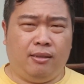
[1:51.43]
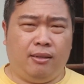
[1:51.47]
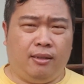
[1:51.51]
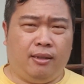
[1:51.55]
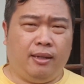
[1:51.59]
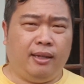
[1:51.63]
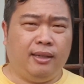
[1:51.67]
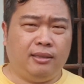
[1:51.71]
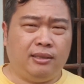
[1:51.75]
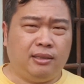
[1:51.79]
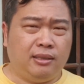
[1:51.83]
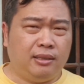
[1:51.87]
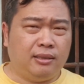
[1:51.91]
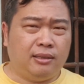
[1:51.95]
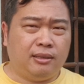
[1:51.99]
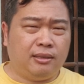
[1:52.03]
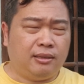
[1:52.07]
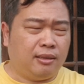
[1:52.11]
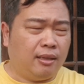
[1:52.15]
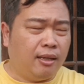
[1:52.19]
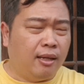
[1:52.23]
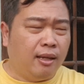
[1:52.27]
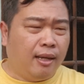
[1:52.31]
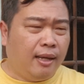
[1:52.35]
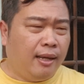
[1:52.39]
It's
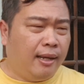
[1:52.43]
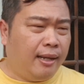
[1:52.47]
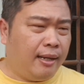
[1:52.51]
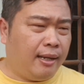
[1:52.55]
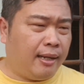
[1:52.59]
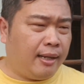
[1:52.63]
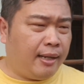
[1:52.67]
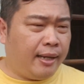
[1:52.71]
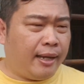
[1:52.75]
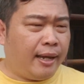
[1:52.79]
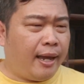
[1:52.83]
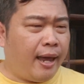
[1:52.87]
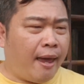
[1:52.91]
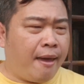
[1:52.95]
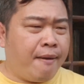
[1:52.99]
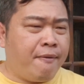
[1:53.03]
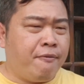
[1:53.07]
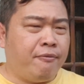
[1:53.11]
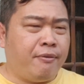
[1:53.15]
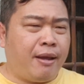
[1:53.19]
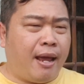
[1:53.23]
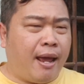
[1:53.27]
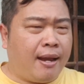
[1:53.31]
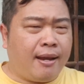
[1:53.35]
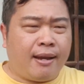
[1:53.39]
like
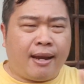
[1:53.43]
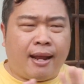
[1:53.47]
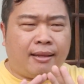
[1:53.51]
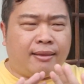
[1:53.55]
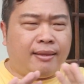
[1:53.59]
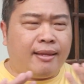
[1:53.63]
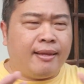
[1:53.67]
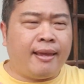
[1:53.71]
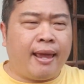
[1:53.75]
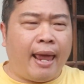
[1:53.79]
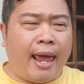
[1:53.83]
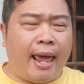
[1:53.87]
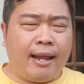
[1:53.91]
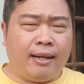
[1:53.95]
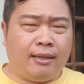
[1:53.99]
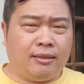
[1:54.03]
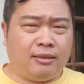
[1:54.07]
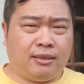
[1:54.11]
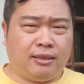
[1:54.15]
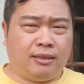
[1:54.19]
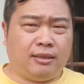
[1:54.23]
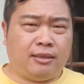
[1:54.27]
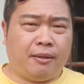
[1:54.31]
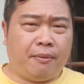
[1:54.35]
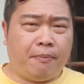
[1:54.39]
and nothing
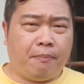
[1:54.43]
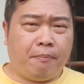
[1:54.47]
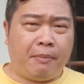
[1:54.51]
else